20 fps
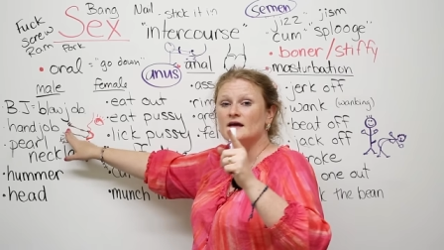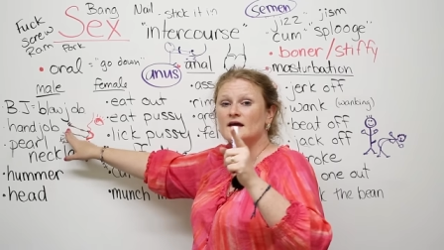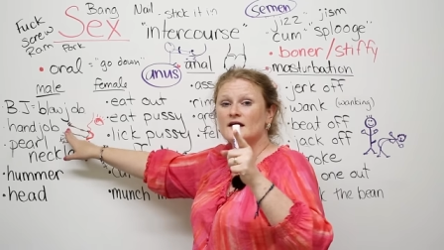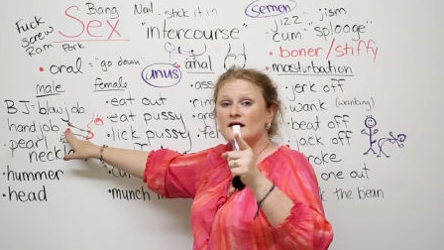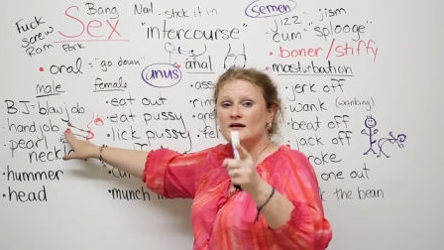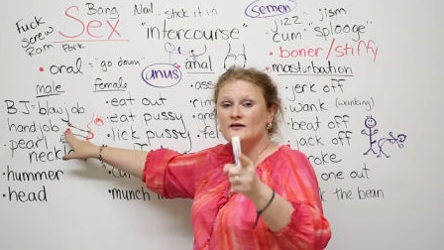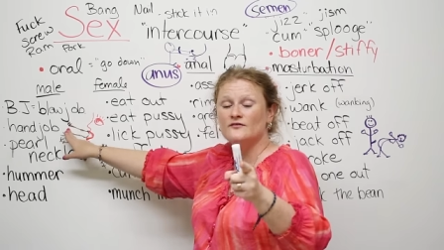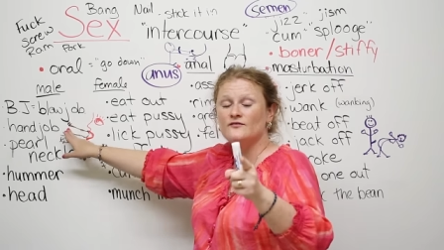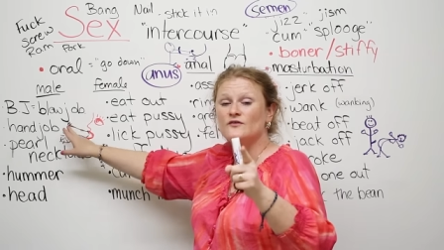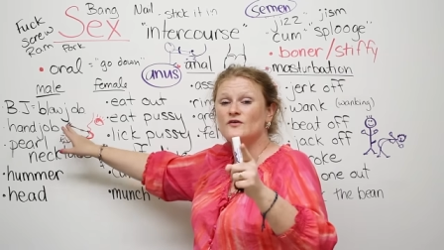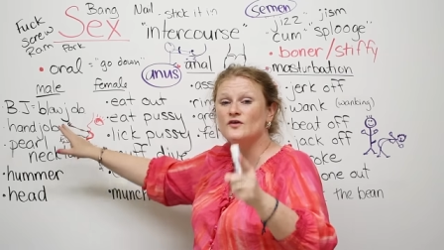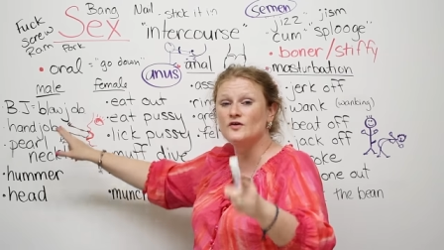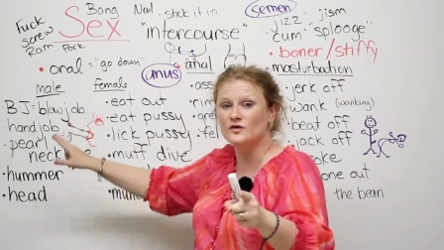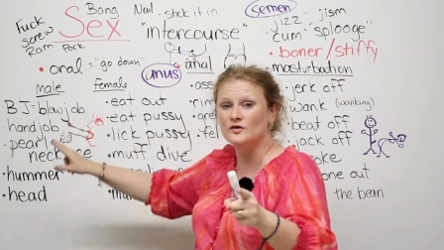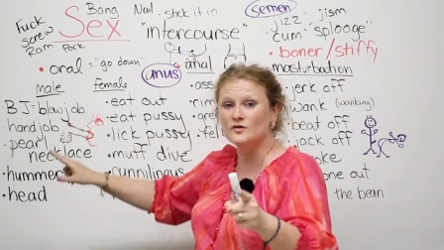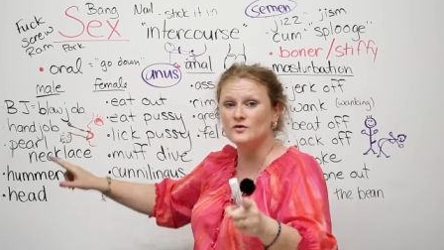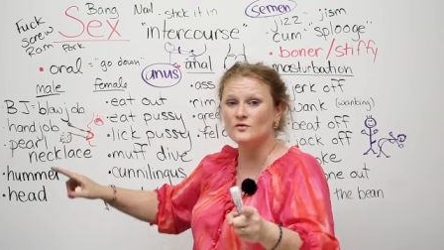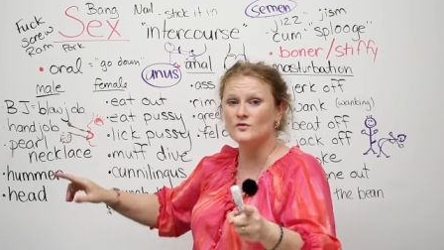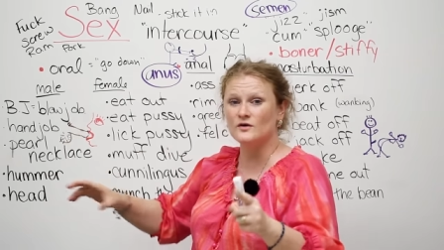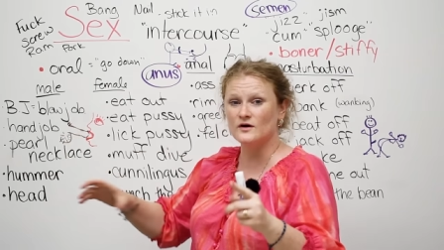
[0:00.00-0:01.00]
If
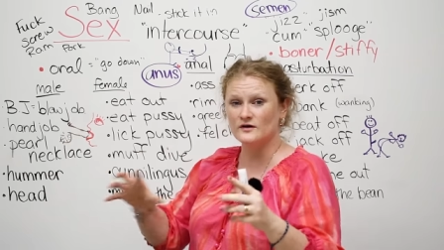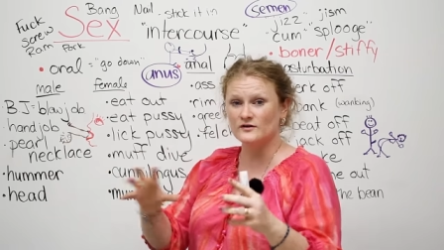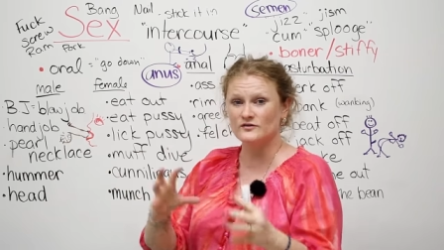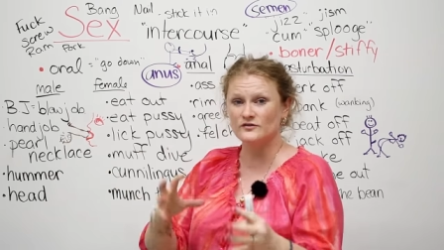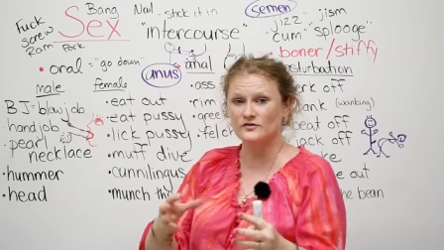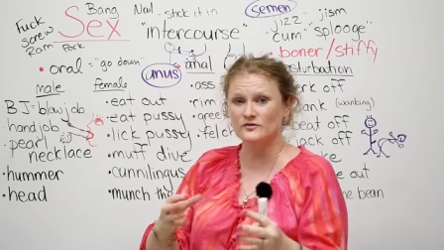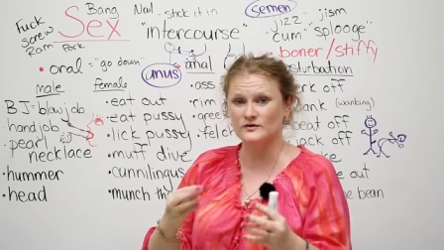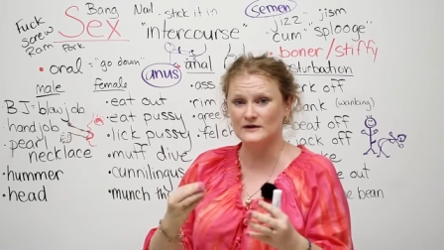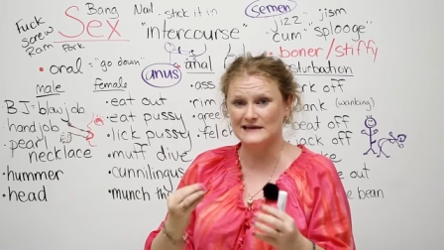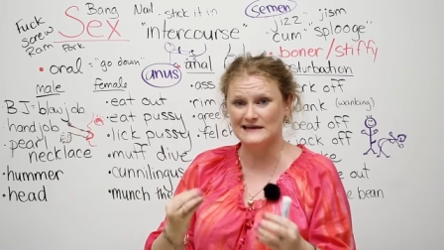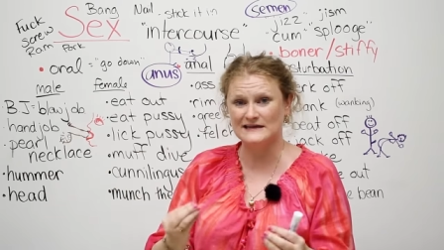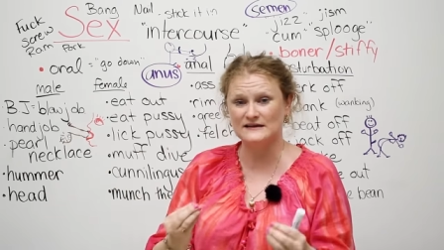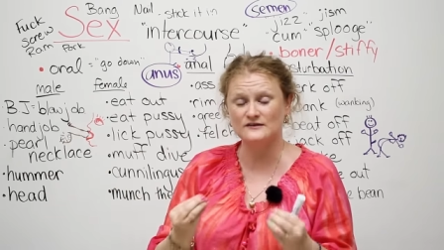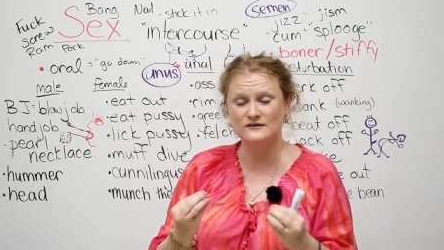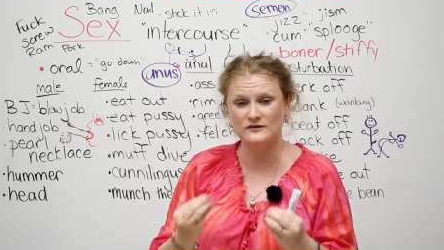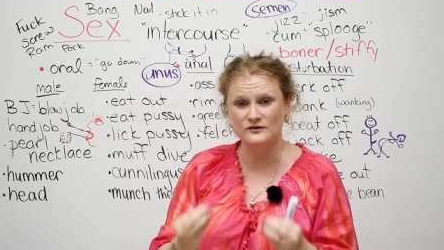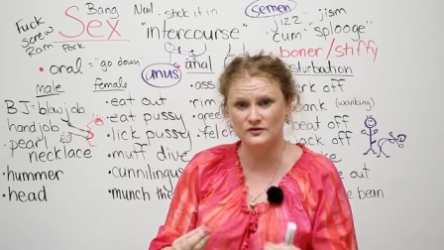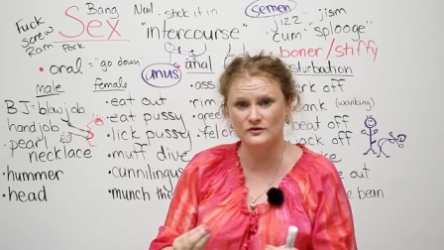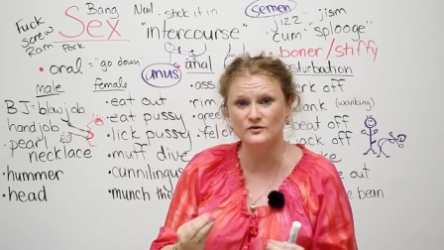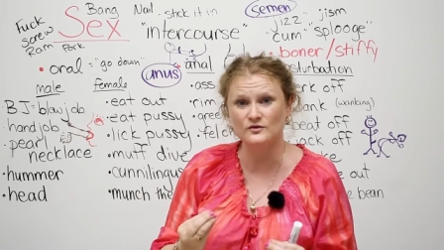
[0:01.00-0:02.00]
you are doing
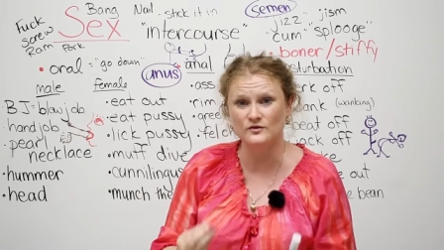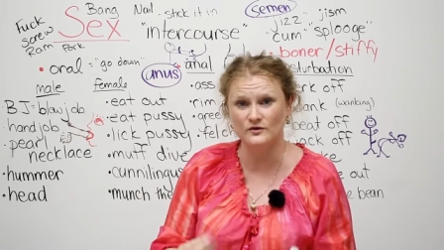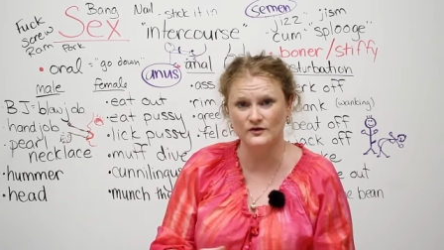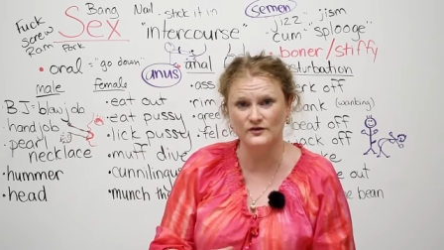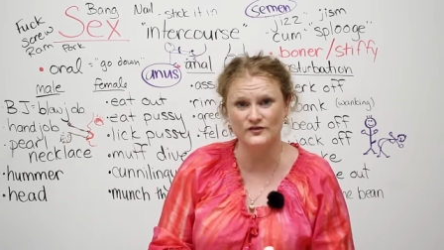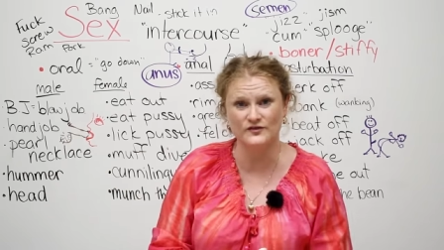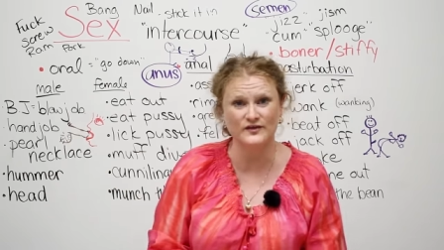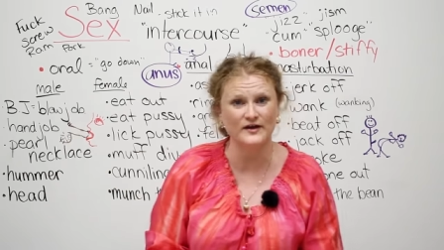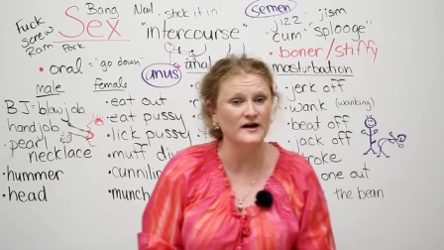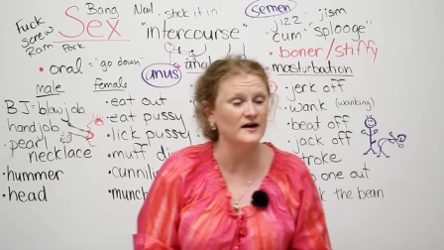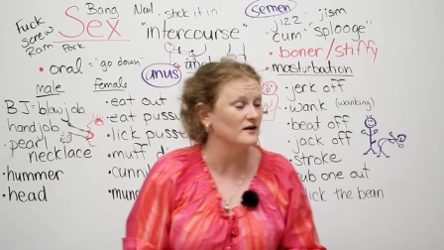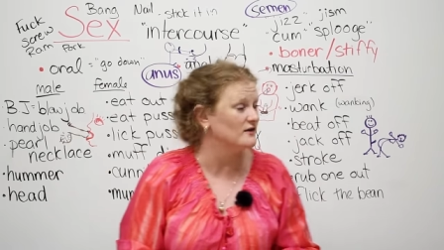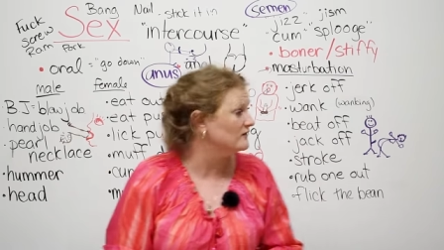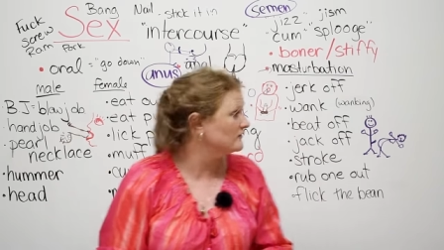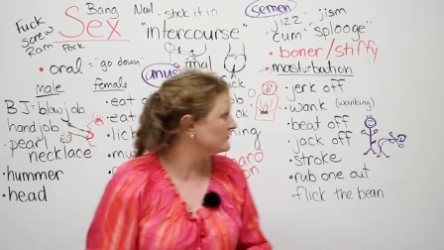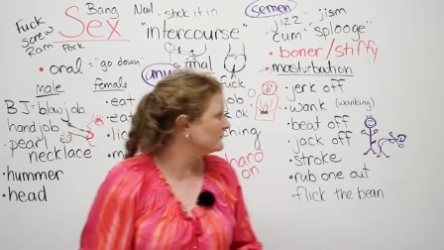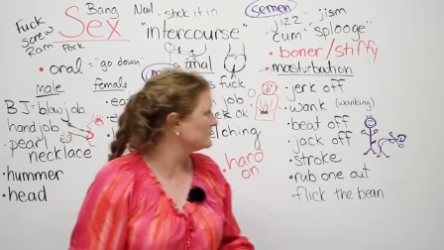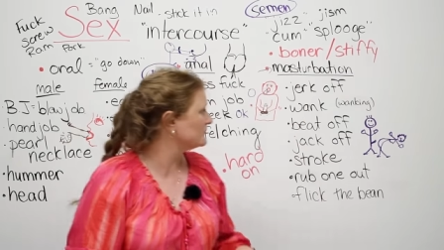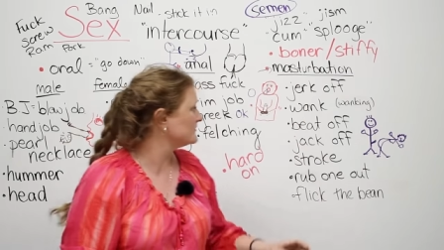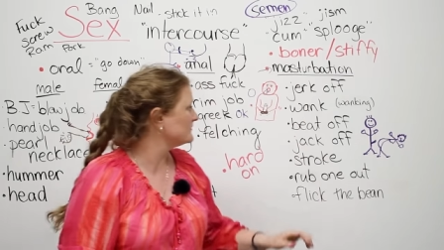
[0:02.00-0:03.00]
it to
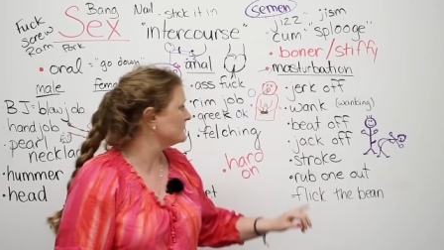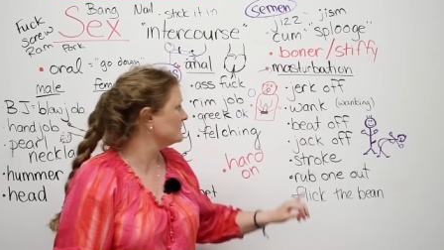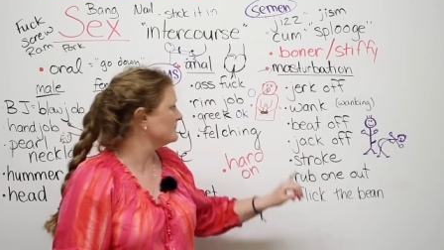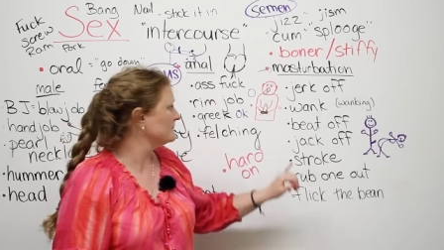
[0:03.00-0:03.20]
yourself,